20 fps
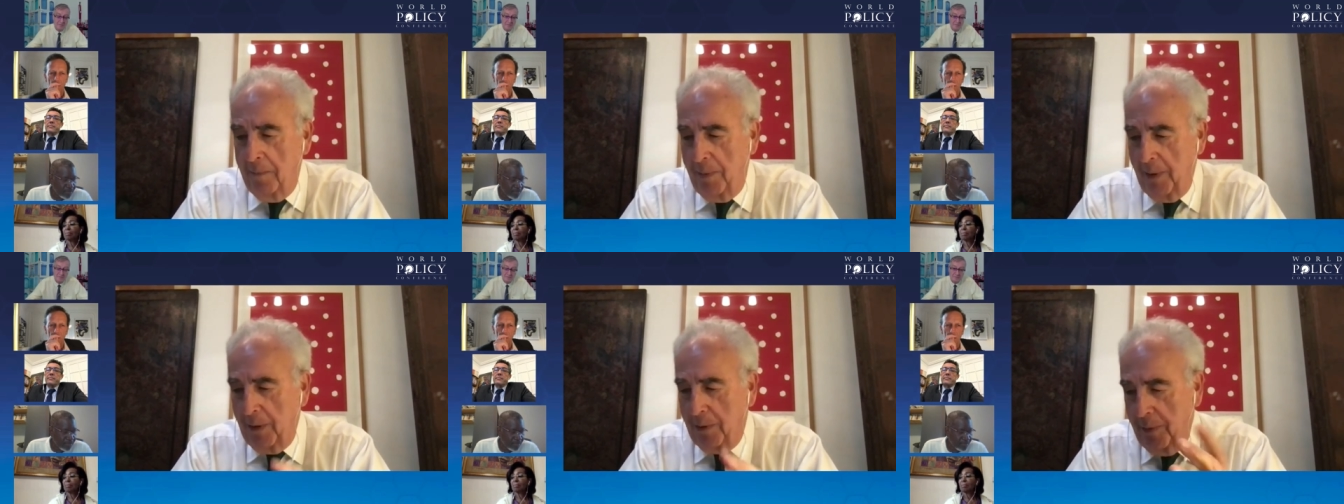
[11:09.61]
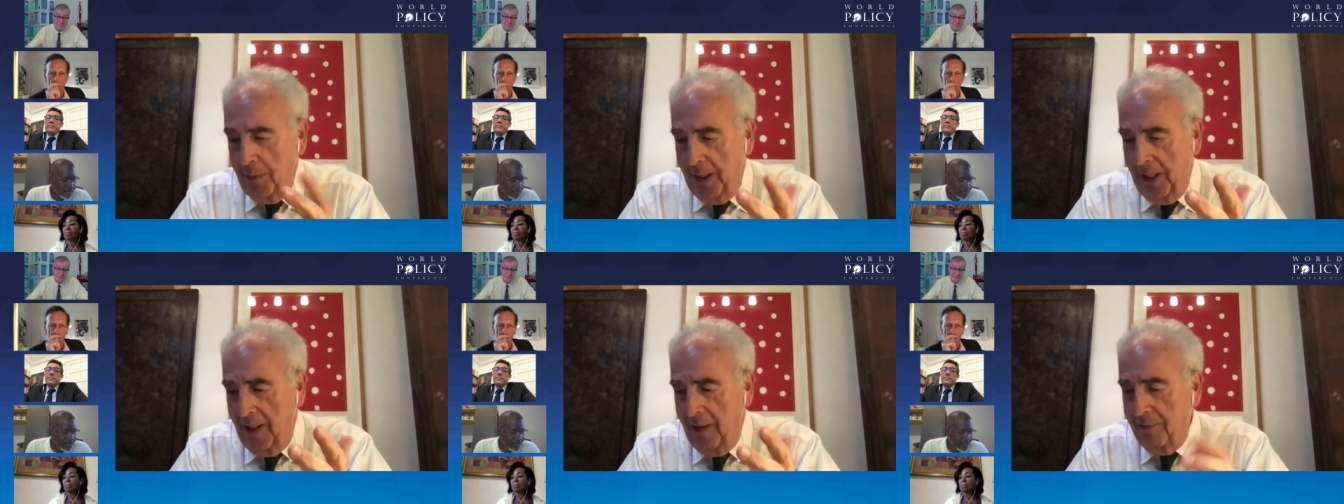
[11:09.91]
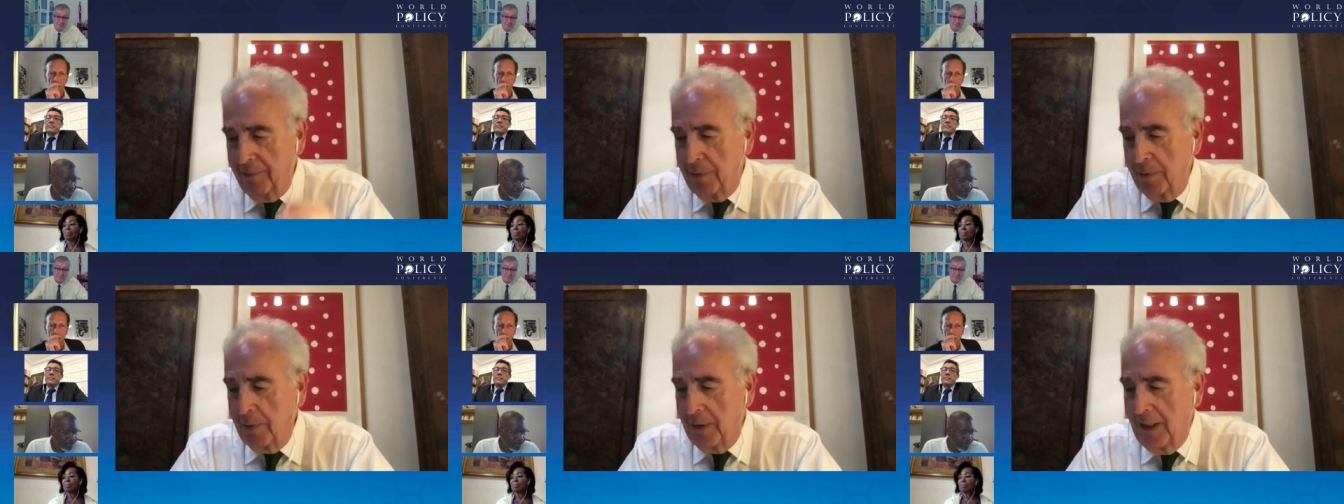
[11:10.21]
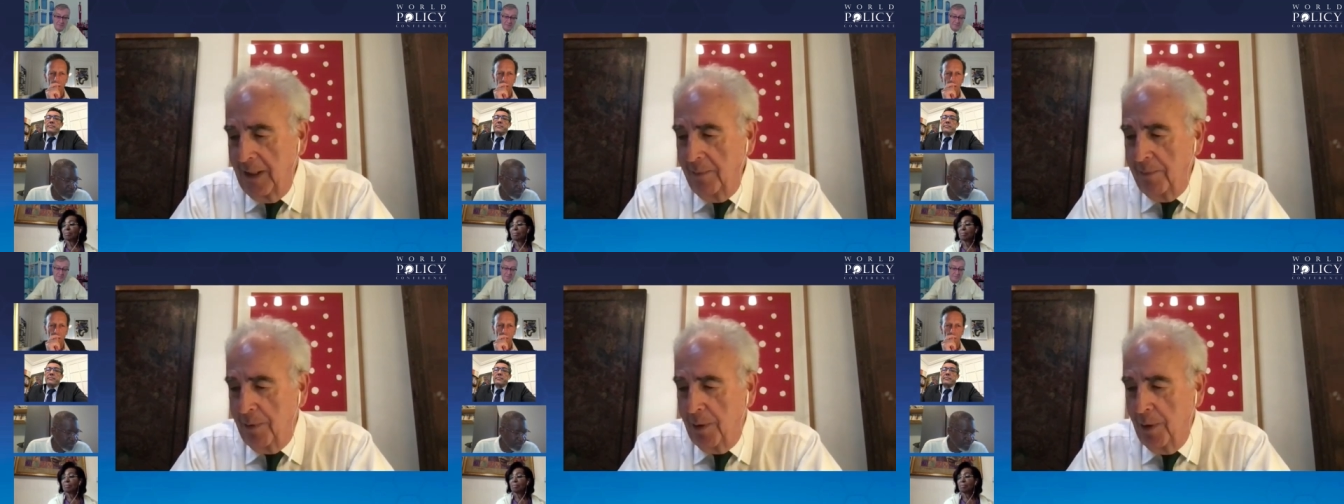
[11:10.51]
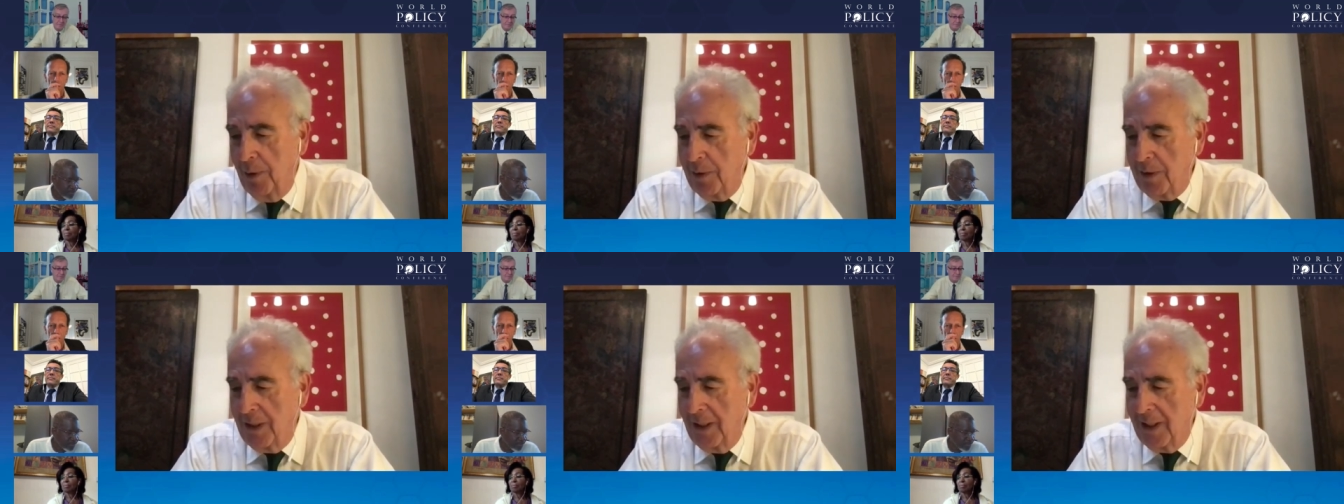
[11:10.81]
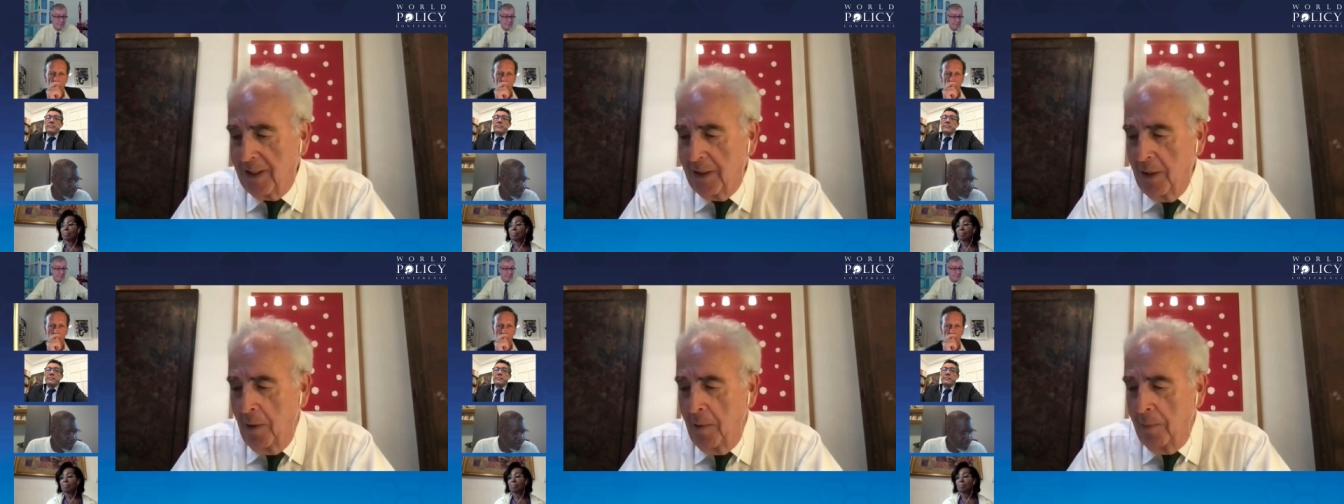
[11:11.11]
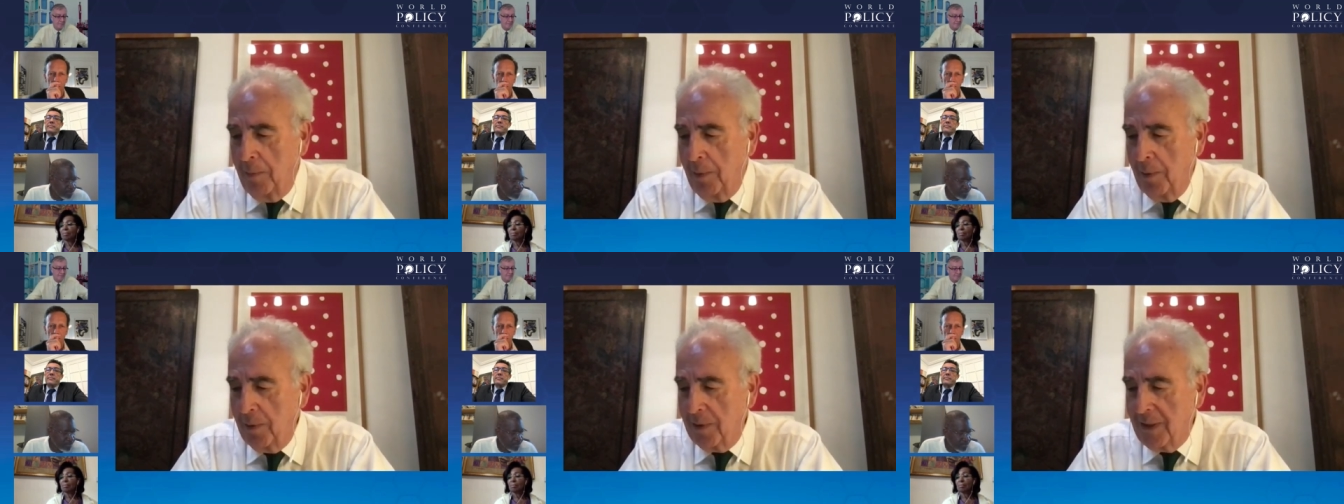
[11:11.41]
but we have to keep those
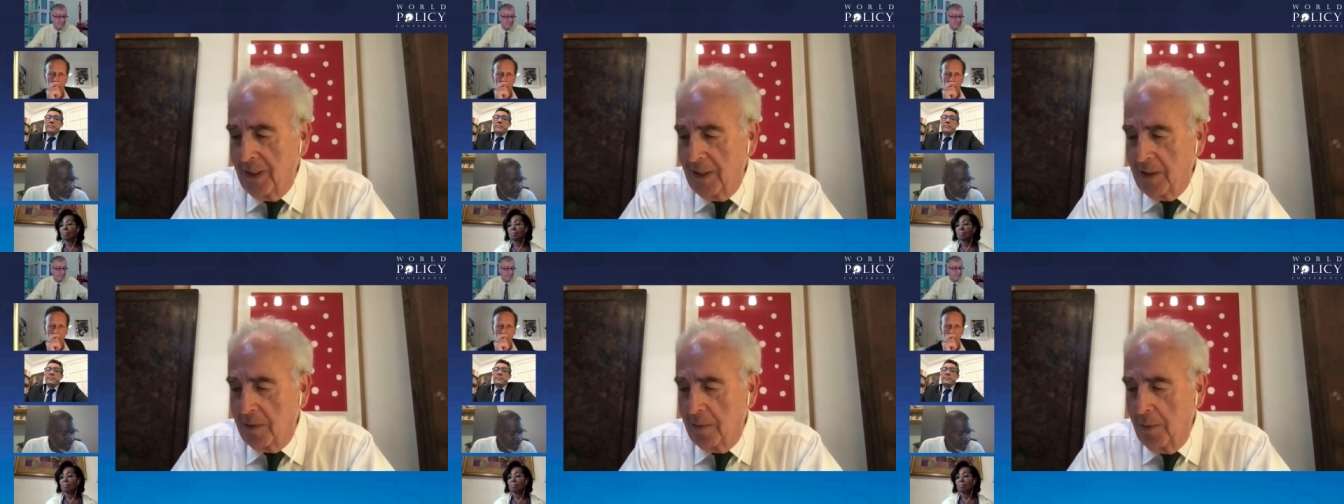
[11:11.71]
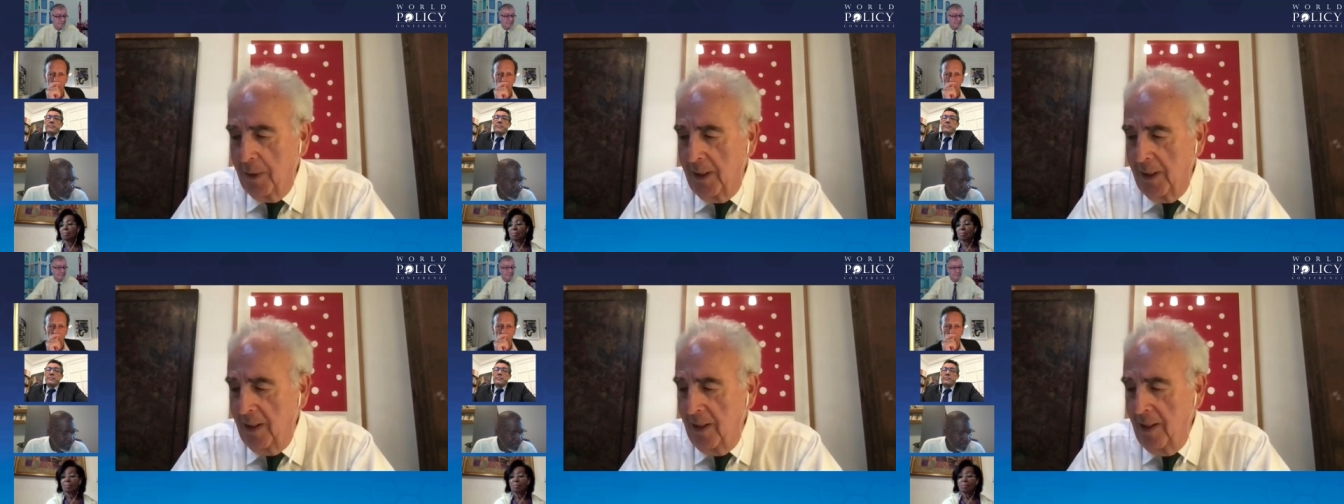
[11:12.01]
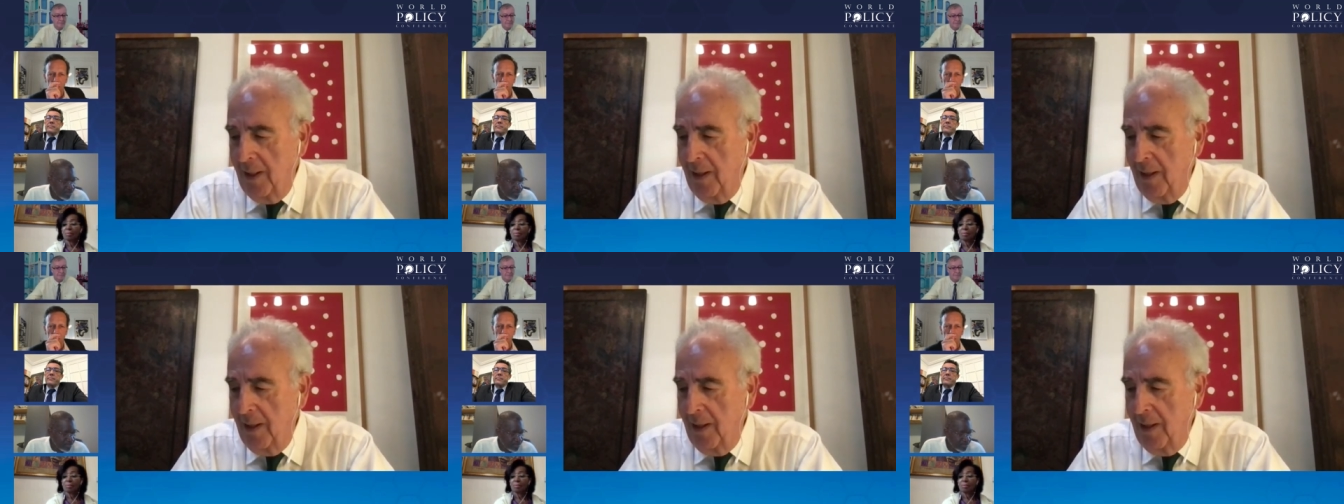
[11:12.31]
examples as we